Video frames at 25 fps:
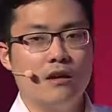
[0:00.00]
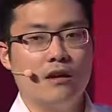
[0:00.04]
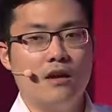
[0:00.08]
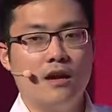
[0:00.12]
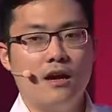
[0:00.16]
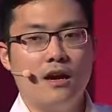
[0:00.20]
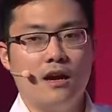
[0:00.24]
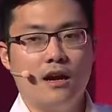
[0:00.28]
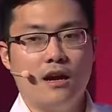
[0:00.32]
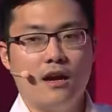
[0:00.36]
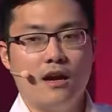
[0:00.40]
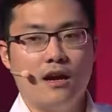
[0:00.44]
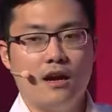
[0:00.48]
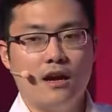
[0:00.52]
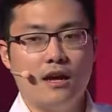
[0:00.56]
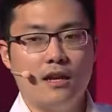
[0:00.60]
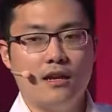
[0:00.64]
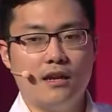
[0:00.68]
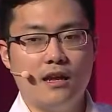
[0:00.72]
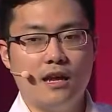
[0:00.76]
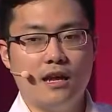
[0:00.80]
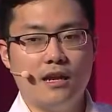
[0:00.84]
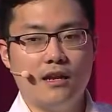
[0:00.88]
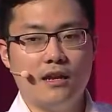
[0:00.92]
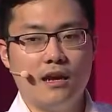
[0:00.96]

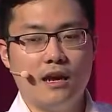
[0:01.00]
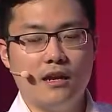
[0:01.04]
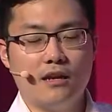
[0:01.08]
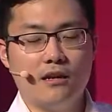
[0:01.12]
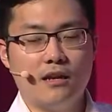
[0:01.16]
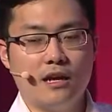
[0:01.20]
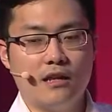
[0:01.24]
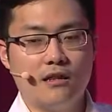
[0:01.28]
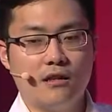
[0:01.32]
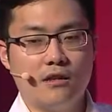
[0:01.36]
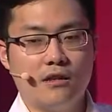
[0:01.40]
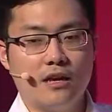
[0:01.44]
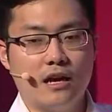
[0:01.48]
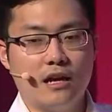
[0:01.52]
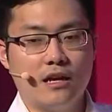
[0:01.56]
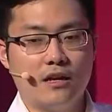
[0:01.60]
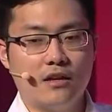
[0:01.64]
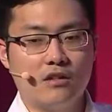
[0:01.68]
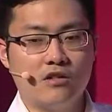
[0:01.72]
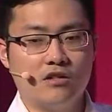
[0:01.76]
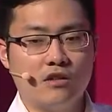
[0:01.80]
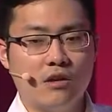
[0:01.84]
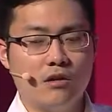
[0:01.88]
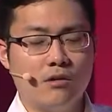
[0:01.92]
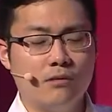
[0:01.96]
and the like. And
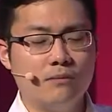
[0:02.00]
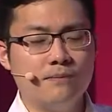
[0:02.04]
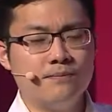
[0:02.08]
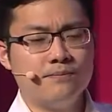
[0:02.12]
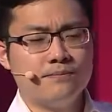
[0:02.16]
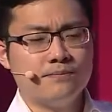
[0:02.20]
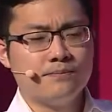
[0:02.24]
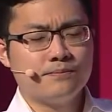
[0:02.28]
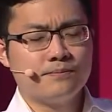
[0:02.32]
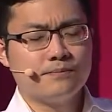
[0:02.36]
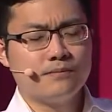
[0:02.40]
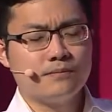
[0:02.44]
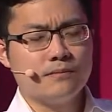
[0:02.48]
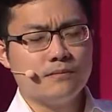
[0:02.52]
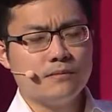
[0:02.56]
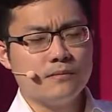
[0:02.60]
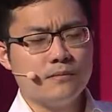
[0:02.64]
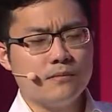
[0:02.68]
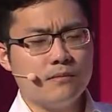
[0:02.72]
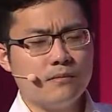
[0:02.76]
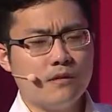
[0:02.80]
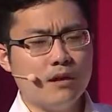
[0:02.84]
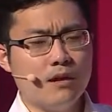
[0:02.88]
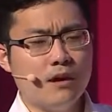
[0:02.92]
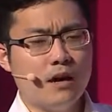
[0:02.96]
so
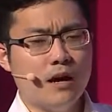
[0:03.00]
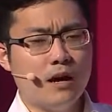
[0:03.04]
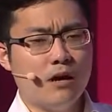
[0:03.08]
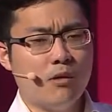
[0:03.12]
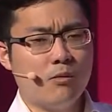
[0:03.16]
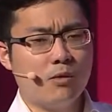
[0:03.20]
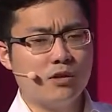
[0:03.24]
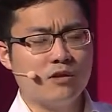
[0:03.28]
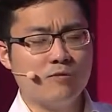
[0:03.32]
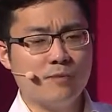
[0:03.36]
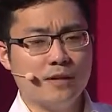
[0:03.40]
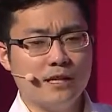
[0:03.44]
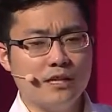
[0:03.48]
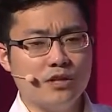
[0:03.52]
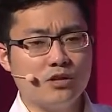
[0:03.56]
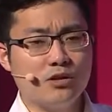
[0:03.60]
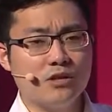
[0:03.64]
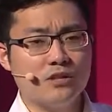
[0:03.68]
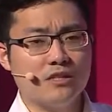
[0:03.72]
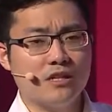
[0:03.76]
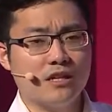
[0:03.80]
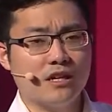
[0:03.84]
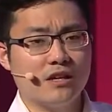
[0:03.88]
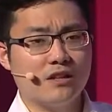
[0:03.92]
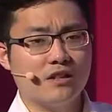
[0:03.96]
what's been
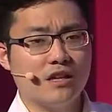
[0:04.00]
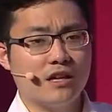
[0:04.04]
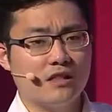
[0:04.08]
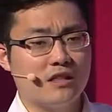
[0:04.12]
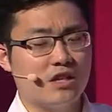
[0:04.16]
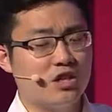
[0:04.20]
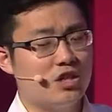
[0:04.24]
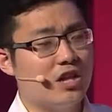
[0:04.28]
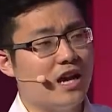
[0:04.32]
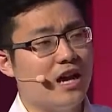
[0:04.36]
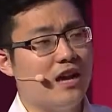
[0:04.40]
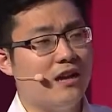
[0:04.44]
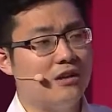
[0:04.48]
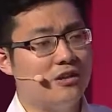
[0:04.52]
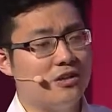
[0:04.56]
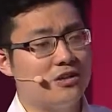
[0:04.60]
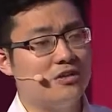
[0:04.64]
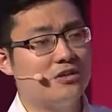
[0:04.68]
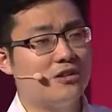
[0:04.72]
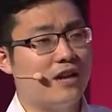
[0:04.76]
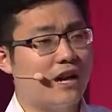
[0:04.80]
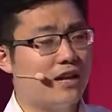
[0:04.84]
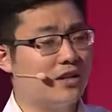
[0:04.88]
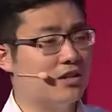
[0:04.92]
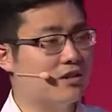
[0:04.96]
interesting is that the challenges
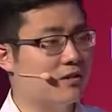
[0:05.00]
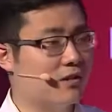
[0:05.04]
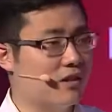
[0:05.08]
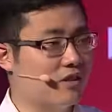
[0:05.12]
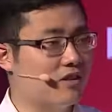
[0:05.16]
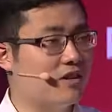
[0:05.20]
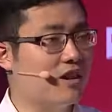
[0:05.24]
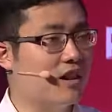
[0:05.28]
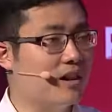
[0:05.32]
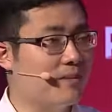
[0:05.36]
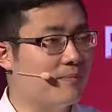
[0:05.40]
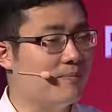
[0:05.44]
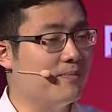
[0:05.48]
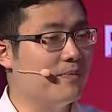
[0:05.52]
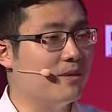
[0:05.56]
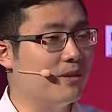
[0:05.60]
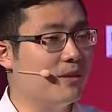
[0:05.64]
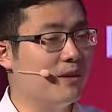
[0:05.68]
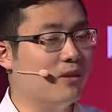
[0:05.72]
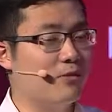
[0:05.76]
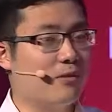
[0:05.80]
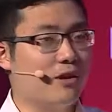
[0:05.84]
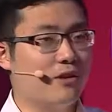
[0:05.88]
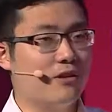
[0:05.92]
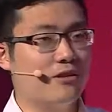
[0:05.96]
are actually the same.
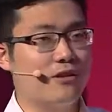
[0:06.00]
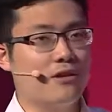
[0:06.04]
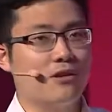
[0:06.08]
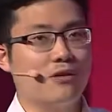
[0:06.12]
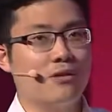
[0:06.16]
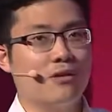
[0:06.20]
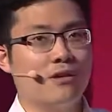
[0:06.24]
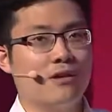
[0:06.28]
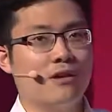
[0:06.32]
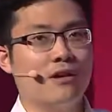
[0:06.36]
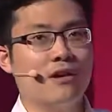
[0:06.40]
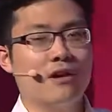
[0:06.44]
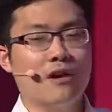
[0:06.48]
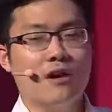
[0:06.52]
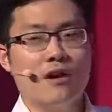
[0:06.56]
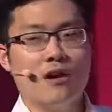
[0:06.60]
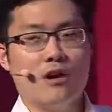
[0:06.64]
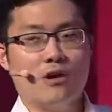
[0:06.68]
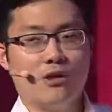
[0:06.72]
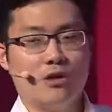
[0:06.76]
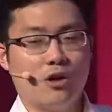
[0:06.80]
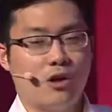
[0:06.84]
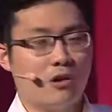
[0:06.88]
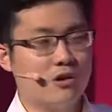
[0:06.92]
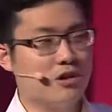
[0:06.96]
Whether you're a
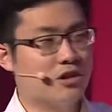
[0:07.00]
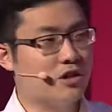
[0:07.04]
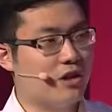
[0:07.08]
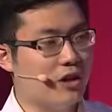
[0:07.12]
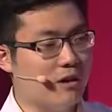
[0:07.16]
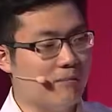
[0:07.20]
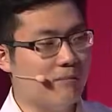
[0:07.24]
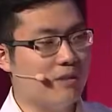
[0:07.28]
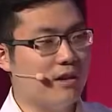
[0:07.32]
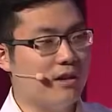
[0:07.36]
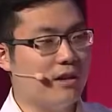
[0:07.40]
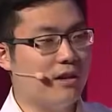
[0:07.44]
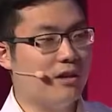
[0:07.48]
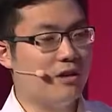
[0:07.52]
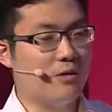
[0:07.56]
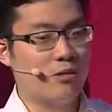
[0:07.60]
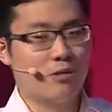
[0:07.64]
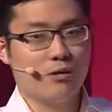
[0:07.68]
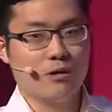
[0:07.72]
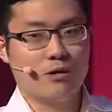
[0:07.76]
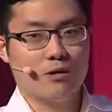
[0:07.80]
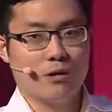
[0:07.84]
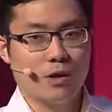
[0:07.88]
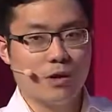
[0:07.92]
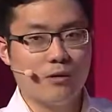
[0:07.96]
large company or a
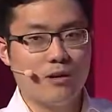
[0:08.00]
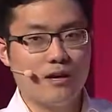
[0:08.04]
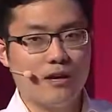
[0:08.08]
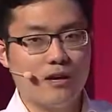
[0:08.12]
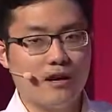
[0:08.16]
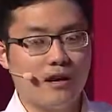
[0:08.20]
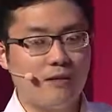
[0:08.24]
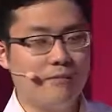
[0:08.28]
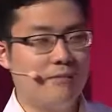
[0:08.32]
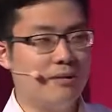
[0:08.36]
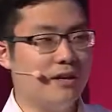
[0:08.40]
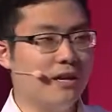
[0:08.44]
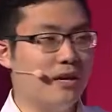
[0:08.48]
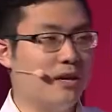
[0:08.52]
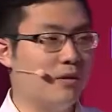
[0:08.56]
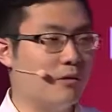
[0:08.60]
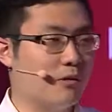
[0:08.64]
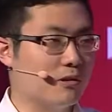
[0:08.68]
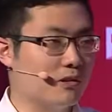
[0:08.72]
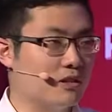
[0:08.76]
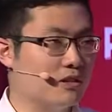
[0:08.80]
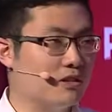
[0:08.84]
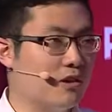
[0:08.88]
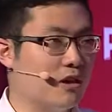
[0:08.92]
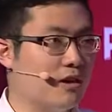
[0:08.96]
growing company or a
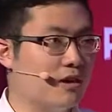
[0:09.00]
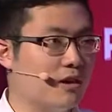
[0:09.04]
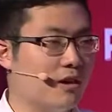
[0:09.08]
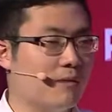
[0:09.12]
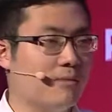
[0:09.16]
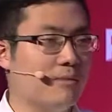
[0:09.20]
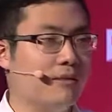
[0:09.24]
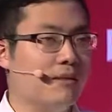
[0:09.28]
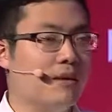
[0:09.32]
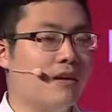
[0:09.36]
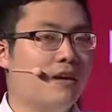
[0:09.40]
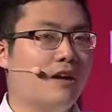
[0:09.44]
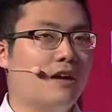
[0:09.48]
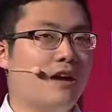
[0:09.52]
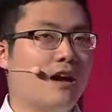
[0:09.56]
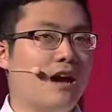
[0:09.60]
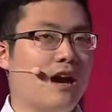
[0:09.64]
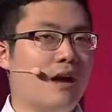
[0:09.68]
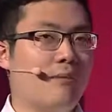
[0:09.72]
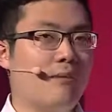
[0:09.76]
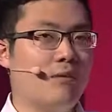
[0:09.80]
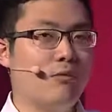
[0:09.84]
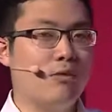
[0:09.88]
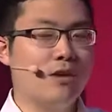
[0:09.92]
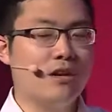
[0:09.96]
startup.
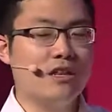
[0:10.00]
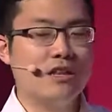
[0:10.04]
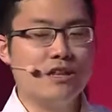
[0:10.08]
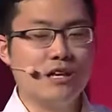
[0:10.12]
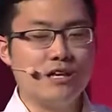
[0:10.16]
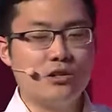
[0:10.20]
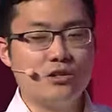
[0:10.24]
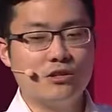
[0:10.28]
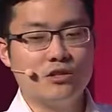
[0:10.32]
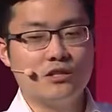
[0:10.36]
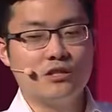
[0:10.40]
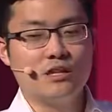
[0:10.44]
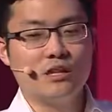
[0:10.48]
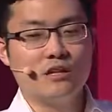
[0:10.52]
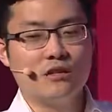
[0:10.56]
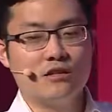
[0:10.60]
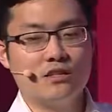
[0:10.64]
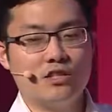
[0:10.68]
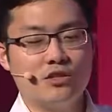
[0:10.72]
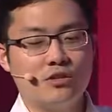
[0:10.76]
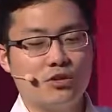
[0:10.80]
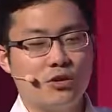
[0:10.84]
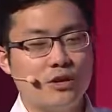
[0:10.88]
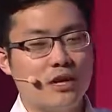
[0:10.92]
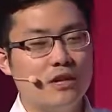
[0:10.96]
And one of the interesting
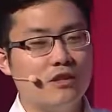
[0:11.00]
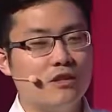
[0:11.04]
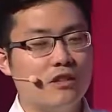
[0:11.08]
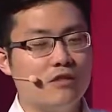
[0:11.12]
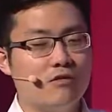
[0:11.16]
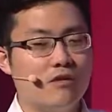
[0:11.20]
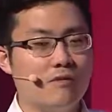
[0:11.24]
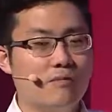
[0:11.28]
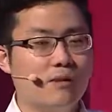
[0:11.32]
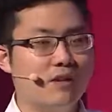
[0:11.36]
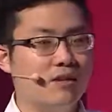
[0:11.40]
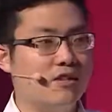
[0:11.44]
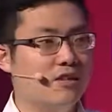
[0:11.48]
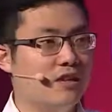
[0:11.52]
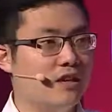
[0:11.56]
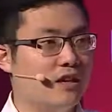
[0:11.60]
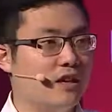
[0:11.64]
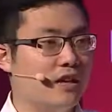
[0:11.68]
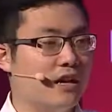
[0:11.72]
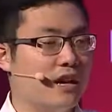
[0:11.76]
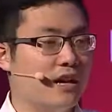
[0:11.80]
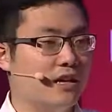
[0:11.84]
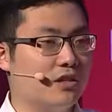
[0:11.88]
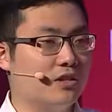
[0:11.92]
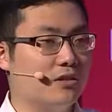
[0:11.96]
trends that we've been seeing
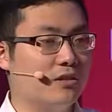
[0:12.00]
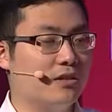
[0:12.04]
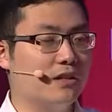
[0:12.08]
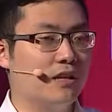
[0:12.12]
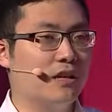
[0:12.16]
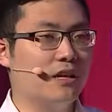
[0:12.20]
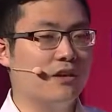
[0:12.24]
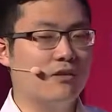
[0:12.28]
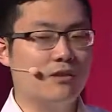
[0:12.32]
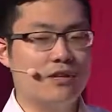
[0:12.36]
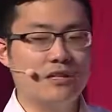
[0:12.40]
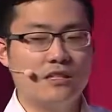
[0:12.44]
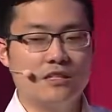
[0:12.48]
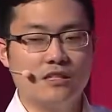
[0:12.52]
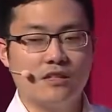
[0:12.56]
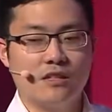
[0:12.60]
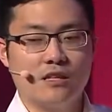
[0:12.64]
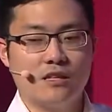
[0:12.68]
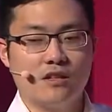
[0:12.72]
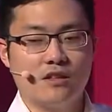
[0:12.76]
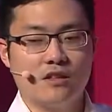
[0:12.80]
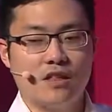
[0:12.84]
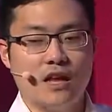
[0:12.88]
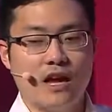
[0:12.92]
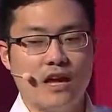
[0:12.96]
actually increasingly
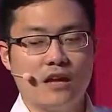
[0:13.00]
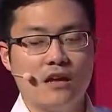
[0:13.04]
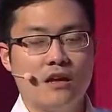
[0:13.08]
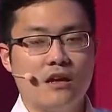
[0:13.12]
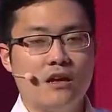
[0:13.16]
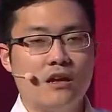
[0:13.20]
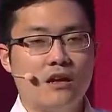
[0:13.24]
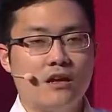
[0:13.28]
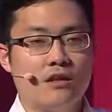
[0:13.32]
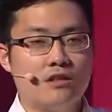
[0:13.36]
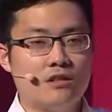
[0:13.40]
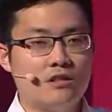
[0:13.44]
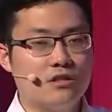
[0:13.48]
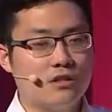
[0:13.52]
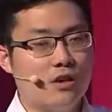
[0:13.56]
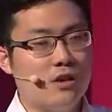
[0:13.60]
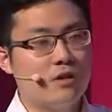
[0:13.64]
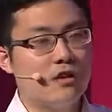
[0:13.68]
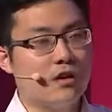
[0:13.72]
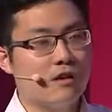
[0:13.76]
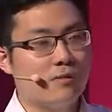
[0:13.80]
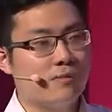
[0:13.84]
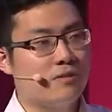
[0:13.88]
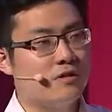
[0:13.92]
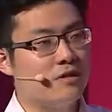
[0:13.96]
is that
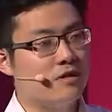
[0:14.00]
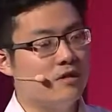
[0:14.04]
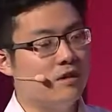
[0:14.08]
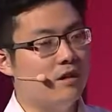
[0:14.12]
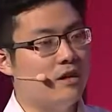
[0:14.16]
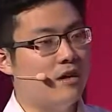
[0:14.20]
startups,